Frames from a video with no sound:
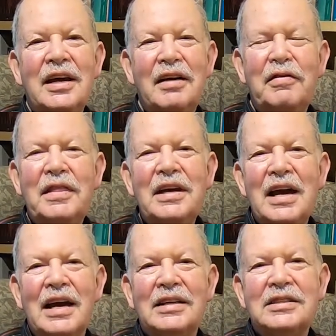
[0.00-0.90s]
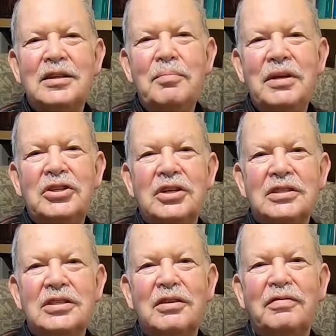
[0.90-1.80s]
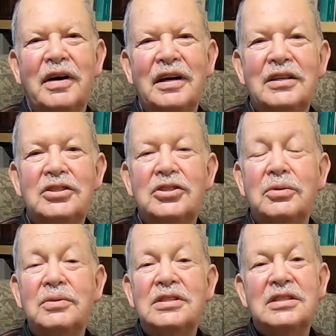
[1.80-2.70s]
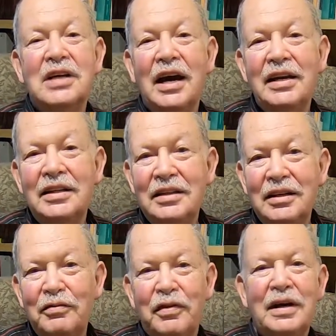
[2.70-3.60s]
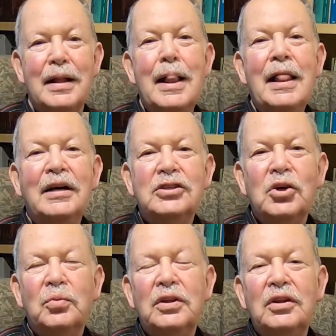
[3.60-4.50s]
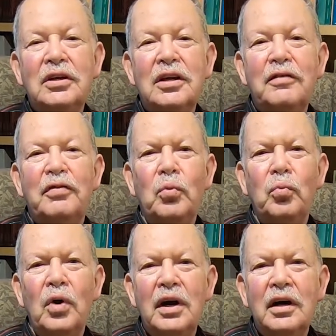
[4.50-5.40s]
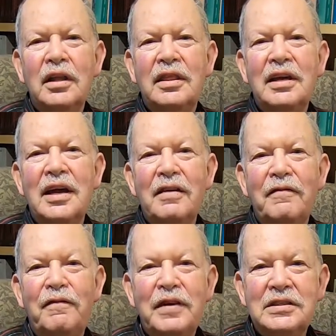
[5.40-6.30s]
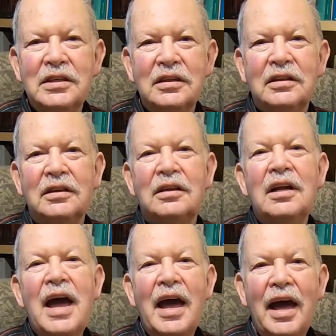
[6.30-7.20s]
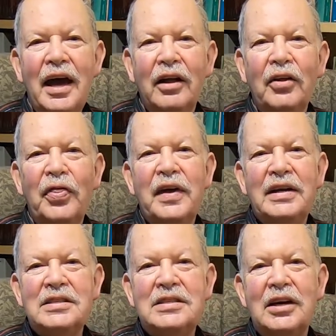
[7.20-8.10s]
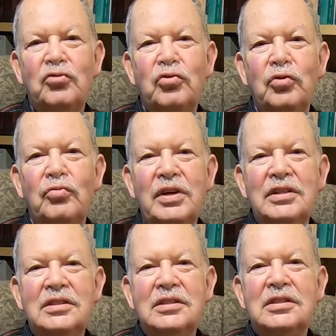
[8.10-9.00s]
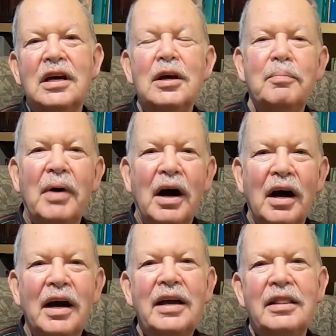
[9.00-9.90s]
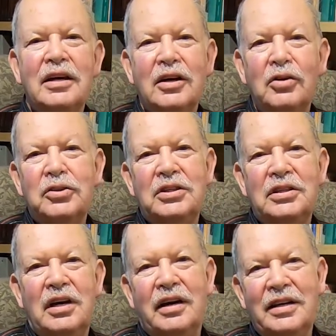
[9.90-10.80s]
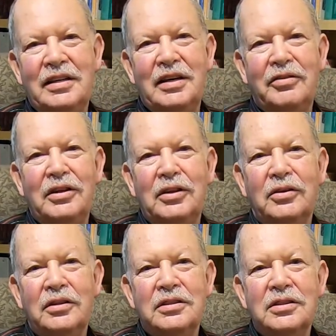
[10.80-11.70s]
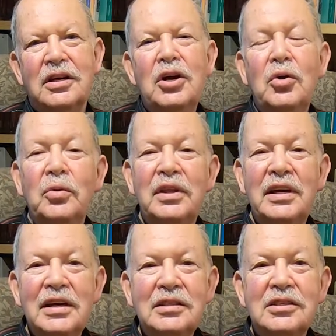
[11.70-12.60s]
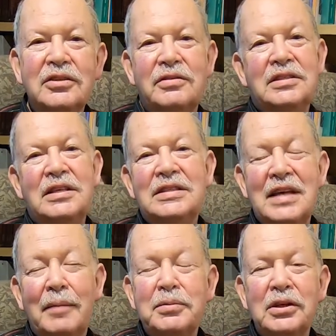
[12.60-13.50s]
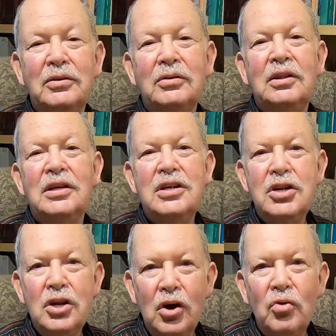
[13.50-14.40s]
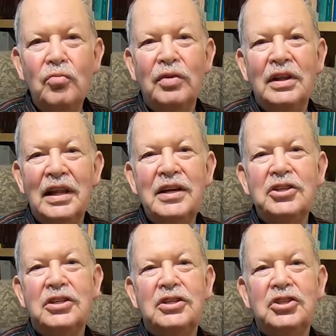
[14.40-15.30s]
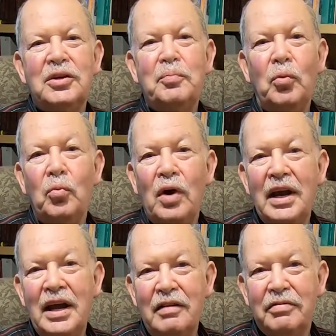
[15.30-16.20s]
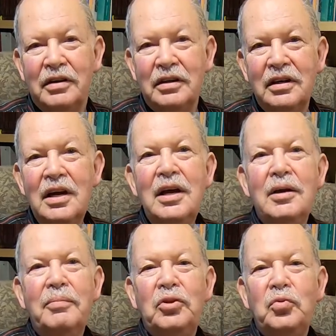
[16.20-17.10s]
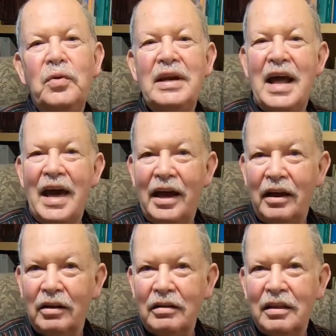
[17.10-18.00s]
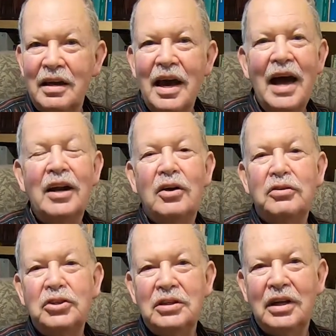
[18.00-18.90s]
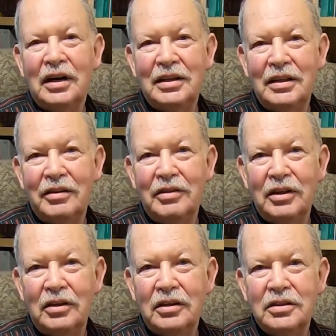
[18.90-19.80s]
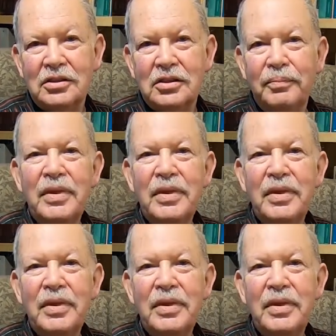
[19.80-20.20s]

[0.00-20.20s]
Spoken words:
Everything has to be justified as though it's scientific. So we're looking for what are the physical, health, etc. reasons behind the kosher dietary laws? Well, the answer is there's absolutely no relationship whatever between health and kosher dietary laws.